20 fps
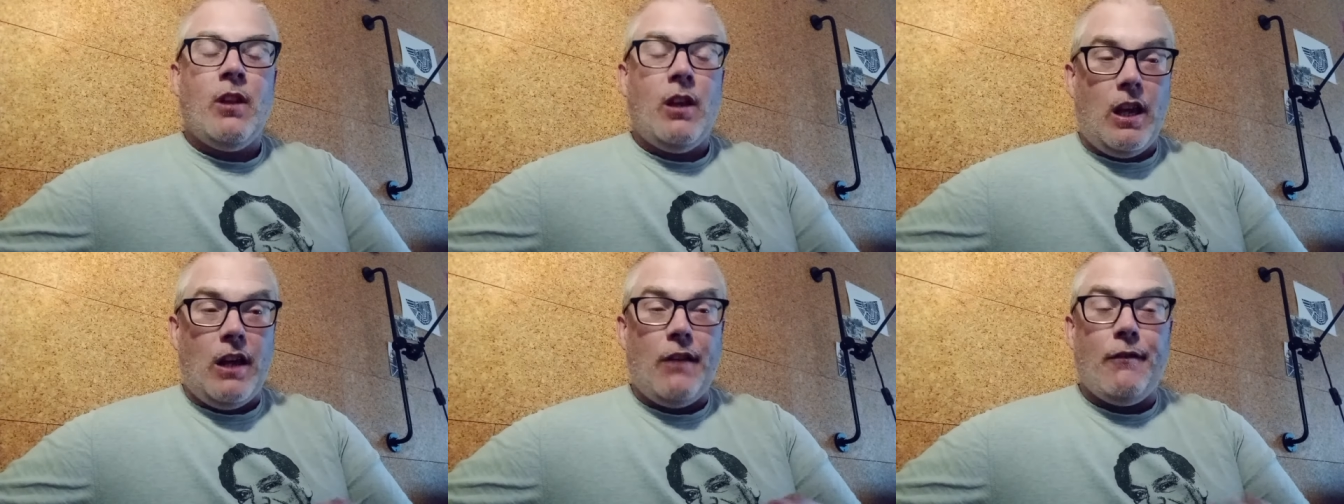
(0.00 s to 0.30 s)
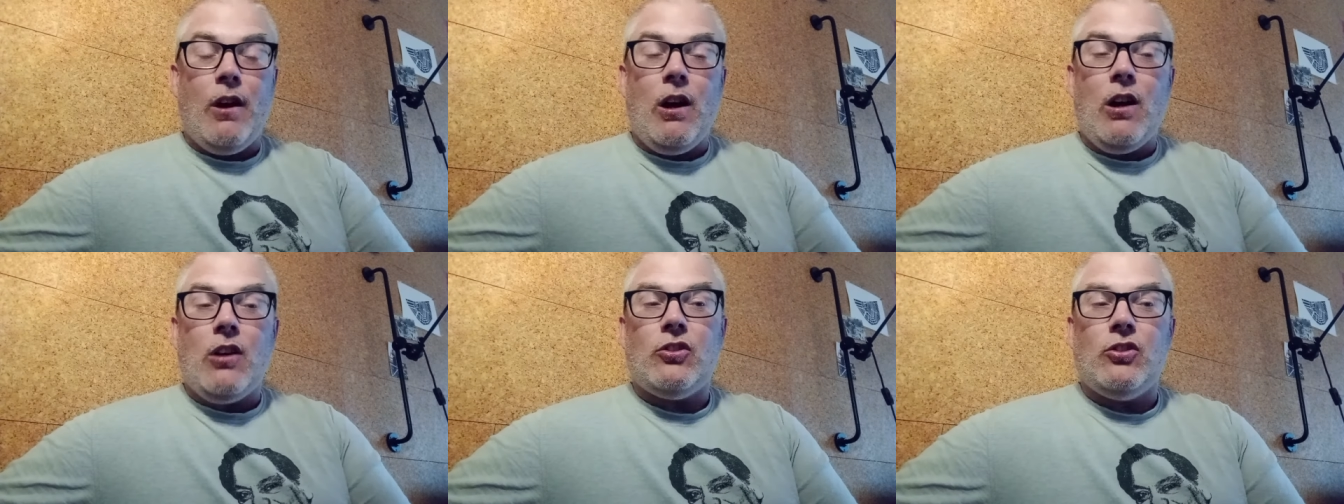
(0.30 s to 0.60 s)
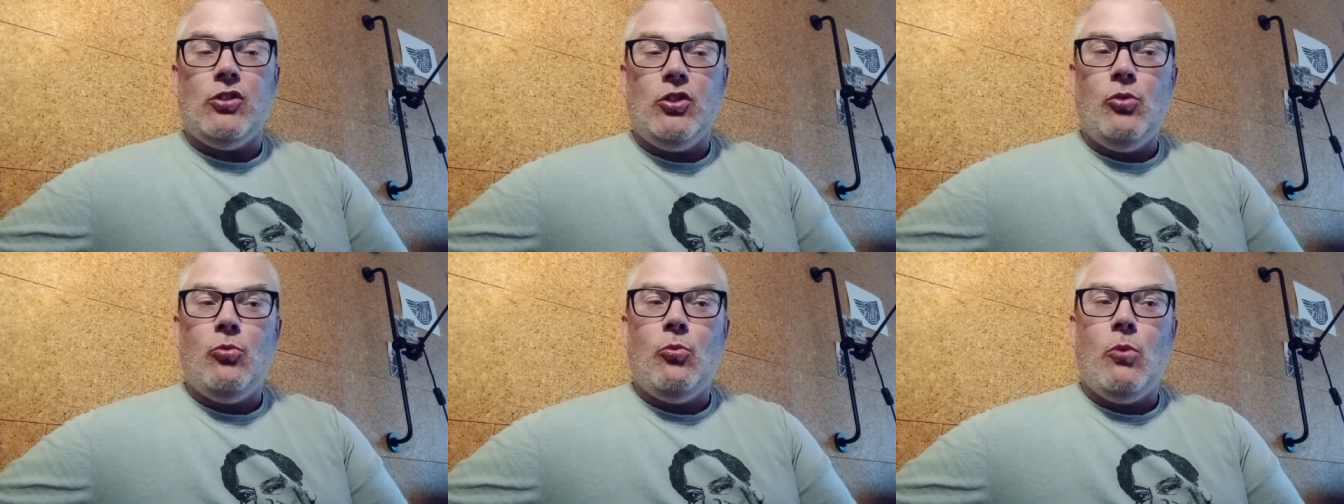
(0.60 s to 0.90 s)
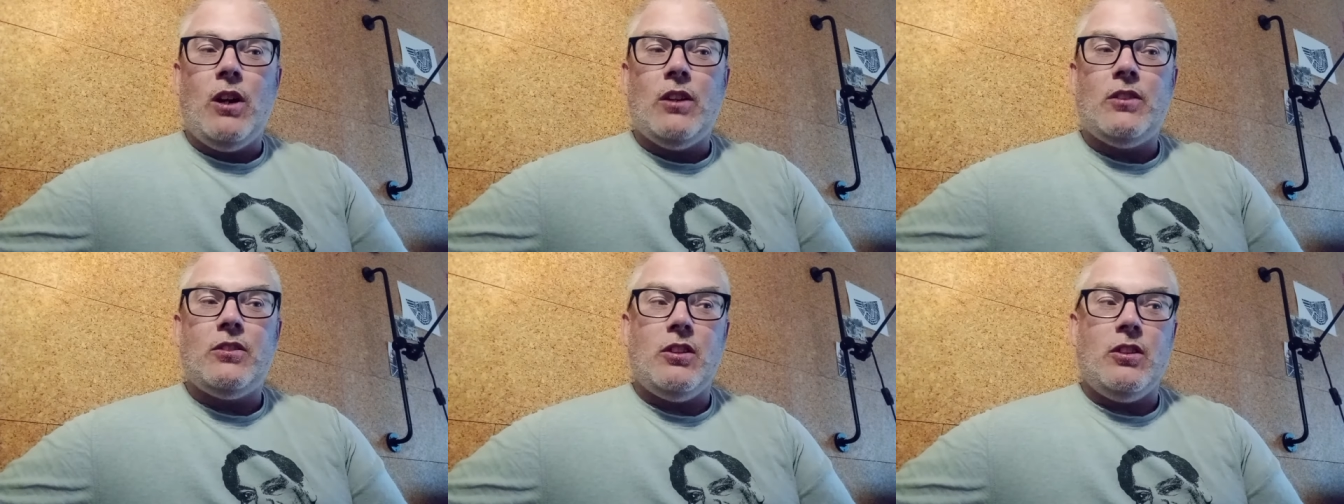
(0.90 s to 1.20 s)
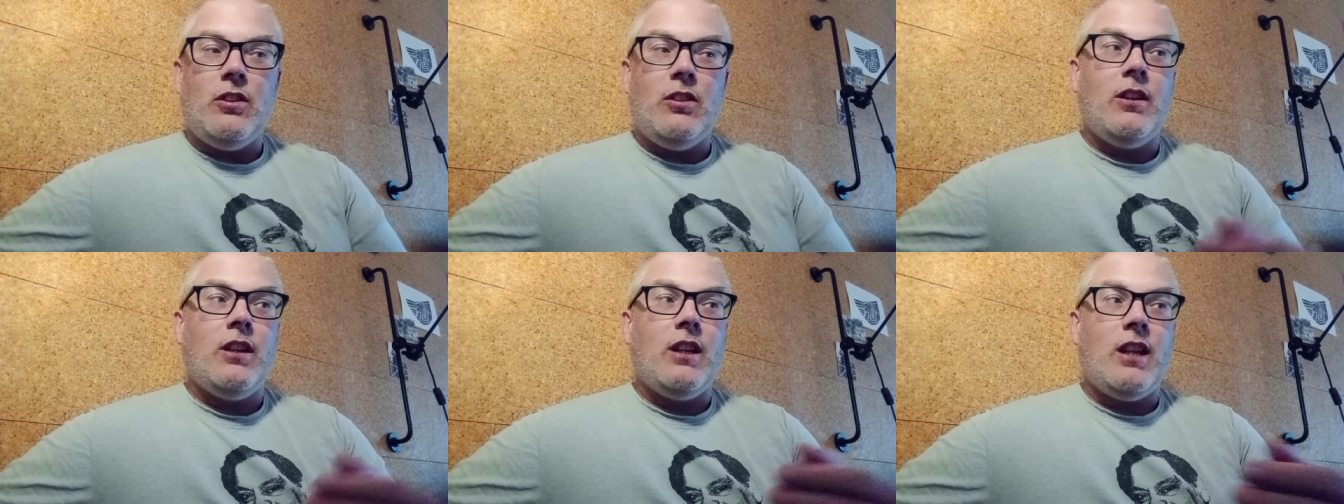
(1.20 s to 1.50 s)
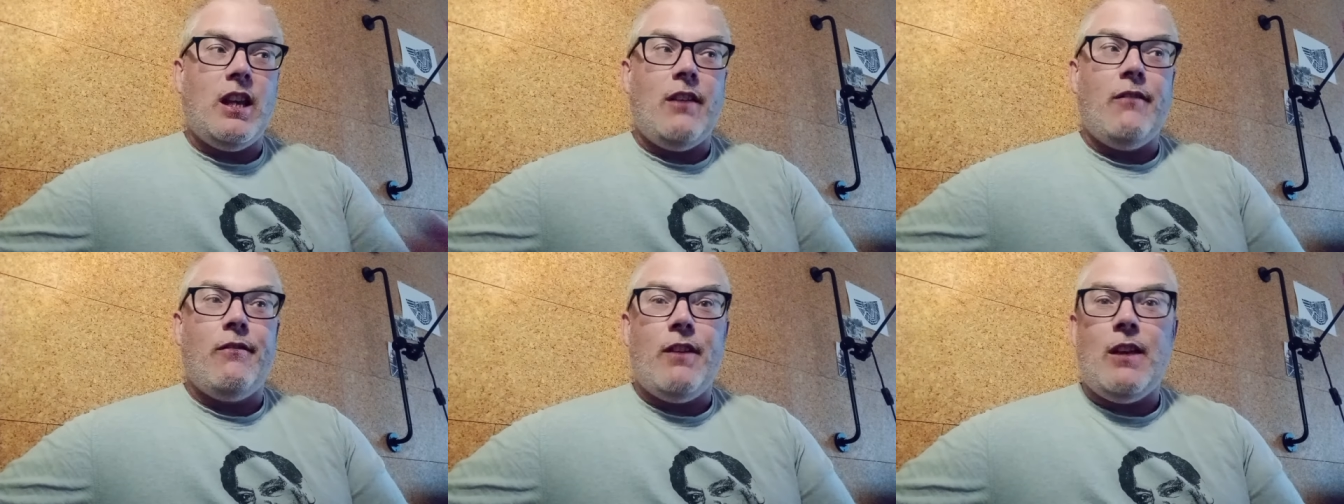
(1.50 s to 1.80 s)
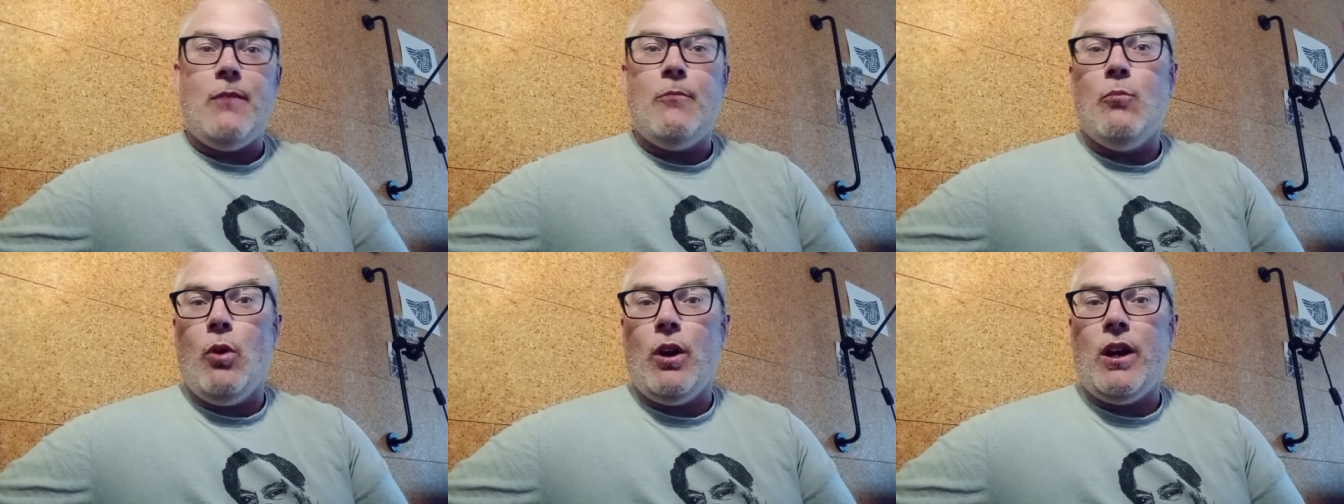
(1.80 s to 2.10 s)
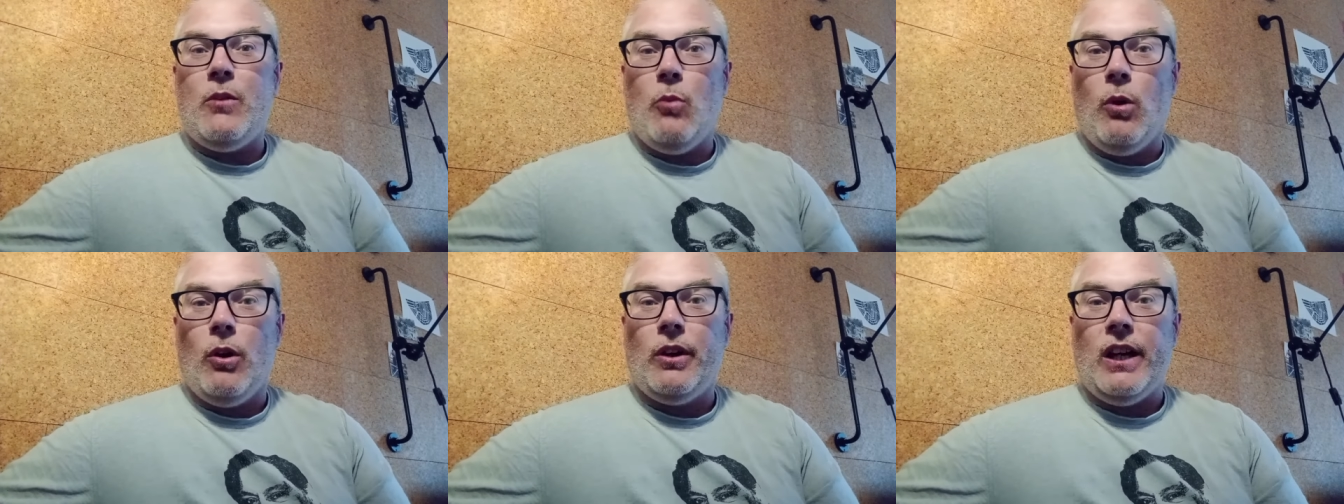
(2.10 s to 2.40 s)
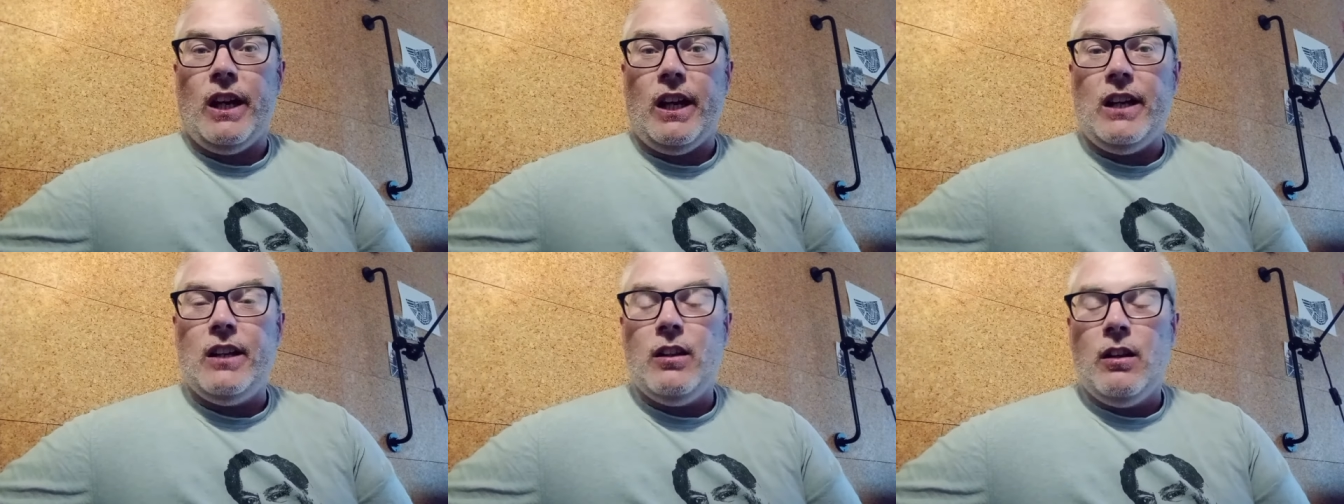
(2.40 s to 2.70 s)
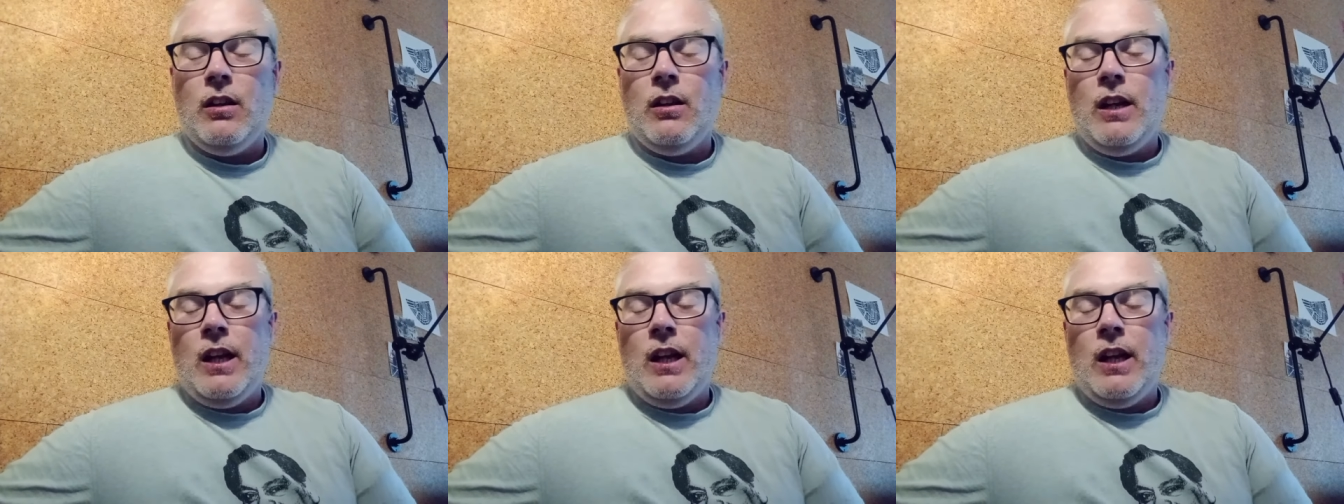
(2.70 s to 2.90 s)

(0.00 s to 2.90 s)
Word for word: if Arsenal were to give him what he wanted,